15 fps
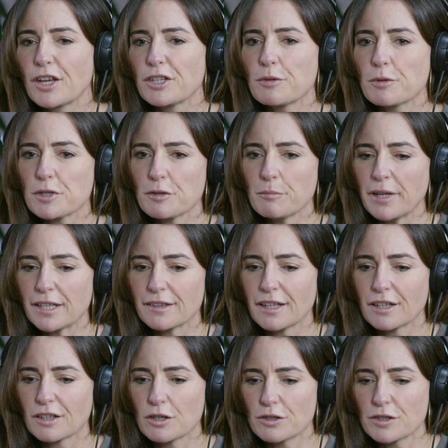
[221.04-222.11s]
You want to make
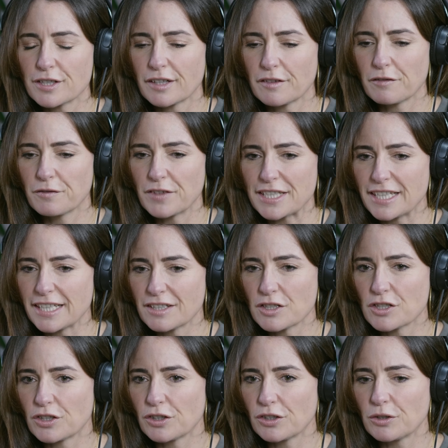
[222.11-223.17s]
that content fit
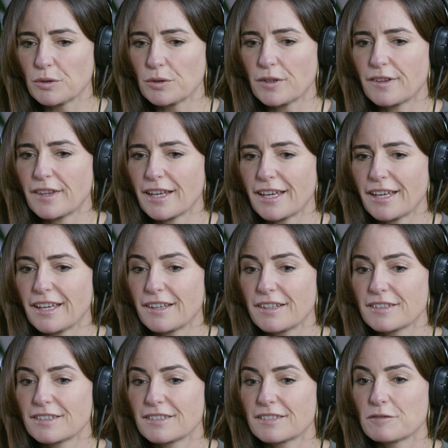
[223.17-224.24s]
into their
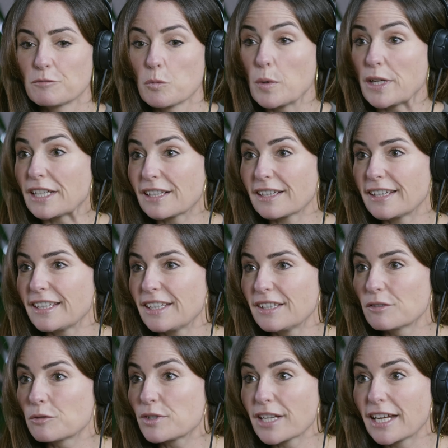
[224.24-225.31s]

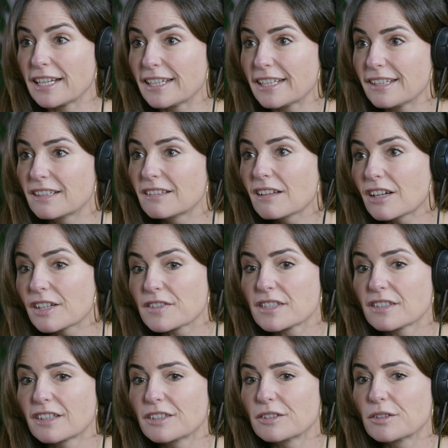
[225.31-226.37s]
weekly or daily
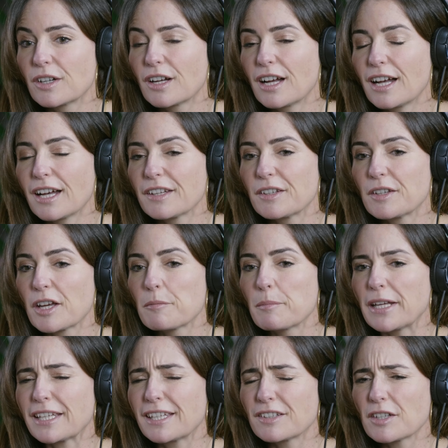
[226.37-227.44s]
lifestyle and, and
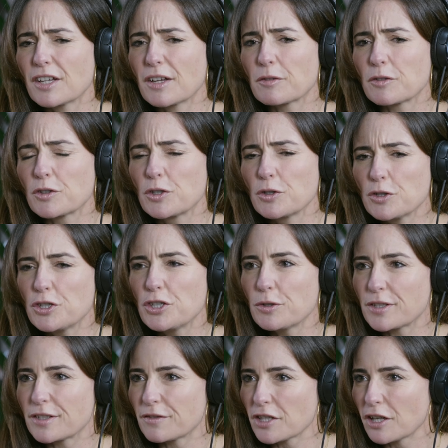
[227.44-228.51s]
make it a good
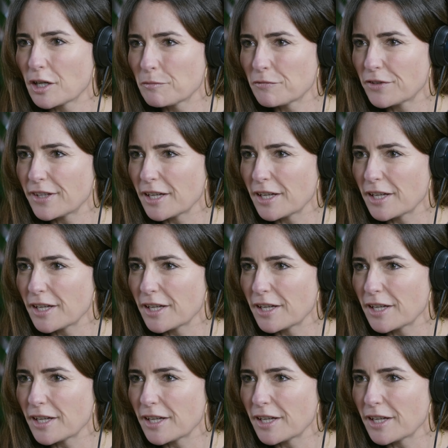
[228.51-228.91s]
use of time for